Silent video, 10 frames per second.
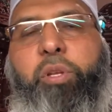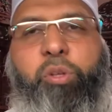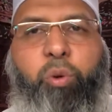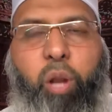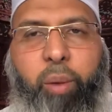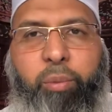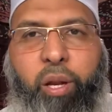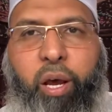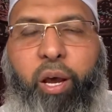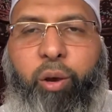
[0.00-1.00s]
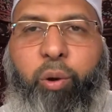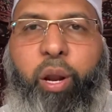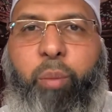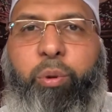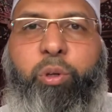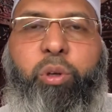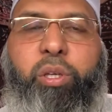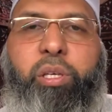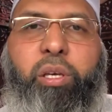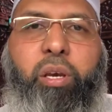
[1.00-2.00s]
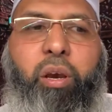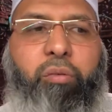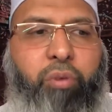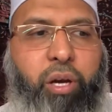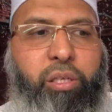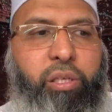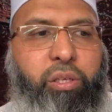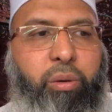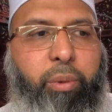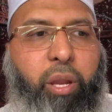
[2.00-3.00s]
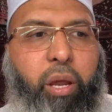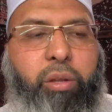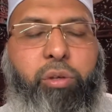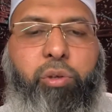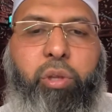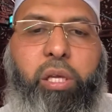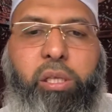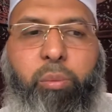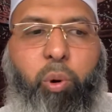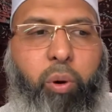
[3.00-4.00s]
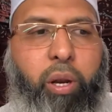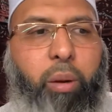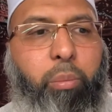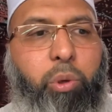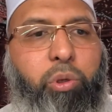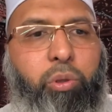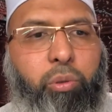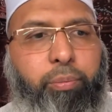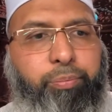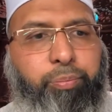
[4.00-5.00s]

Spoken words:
So alhamdulillah, a great opportunity for us this Ramadan. So that's number one. Number two,